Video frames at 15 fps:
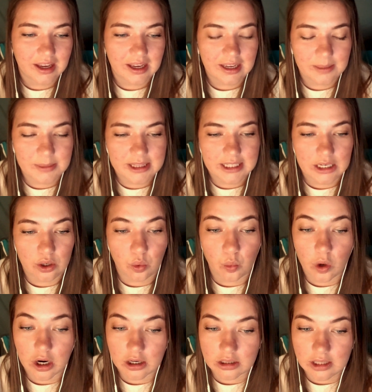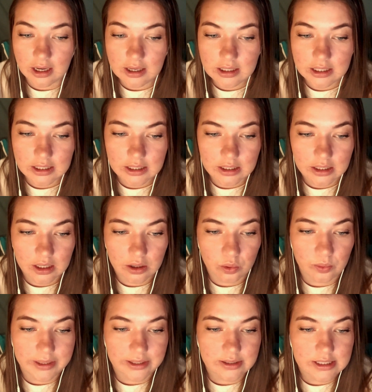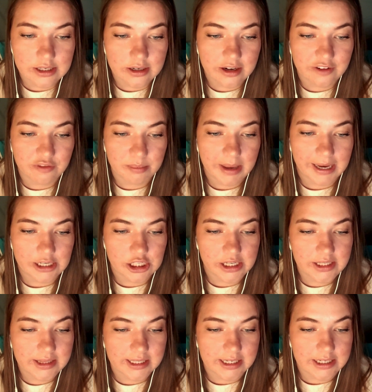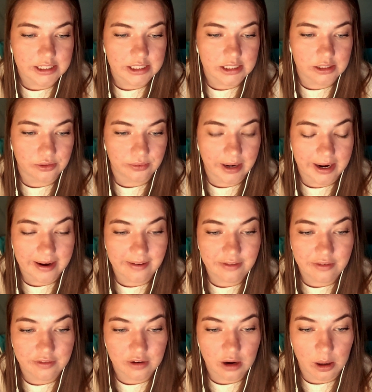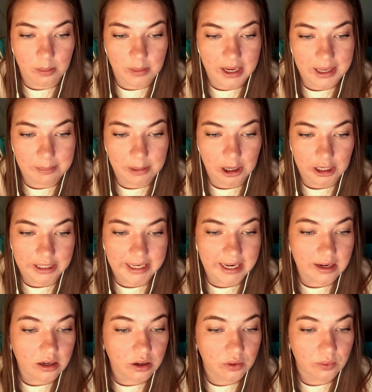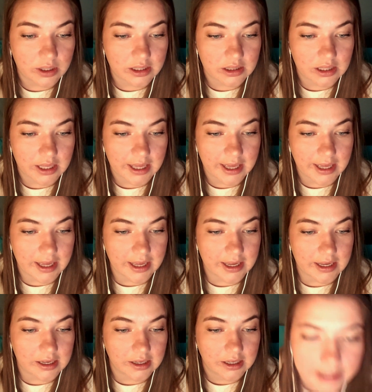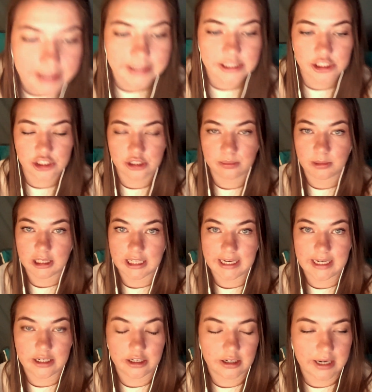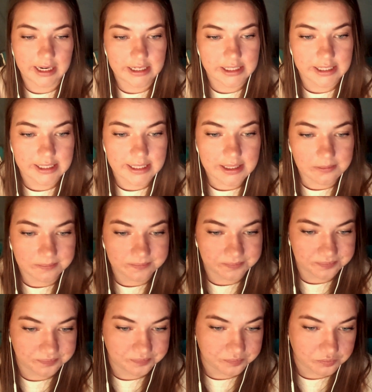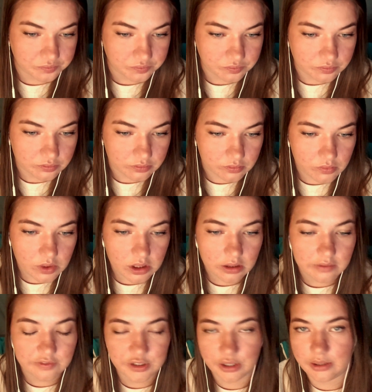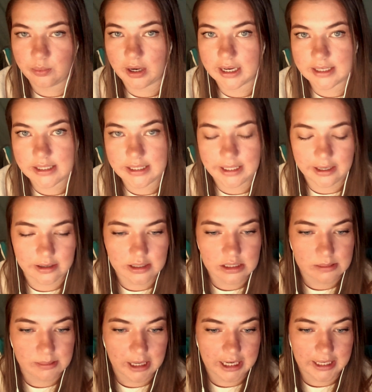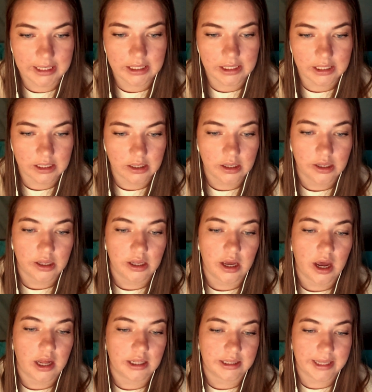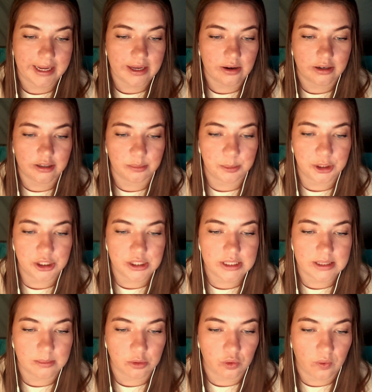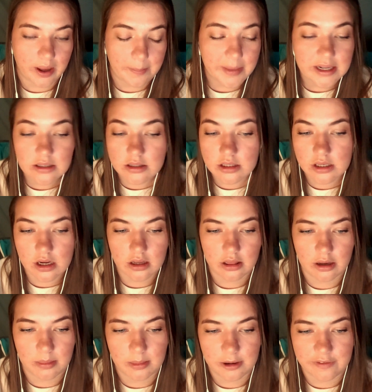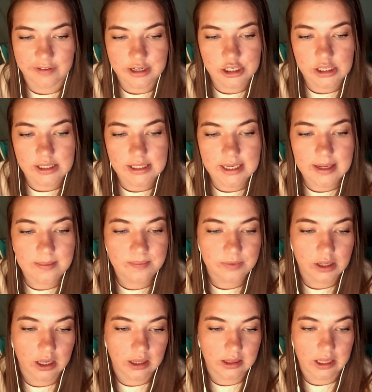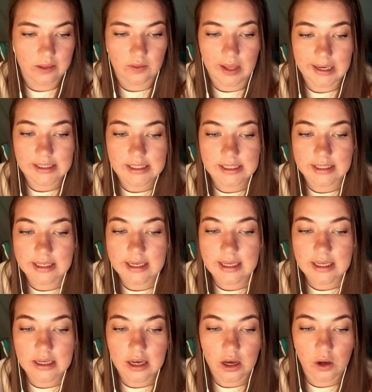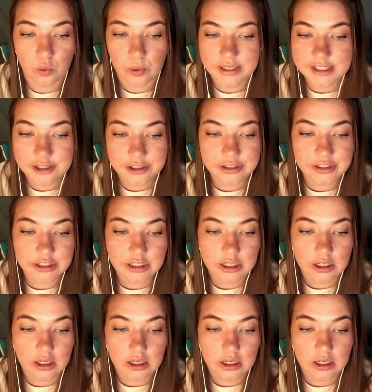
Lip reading: And then a warlock, a wielder of magic that is derived from a bargain with a extraplanar entity. Very wise and charismatic. Light armor, simple weapons are their proficiency. And then lastly, a wizard,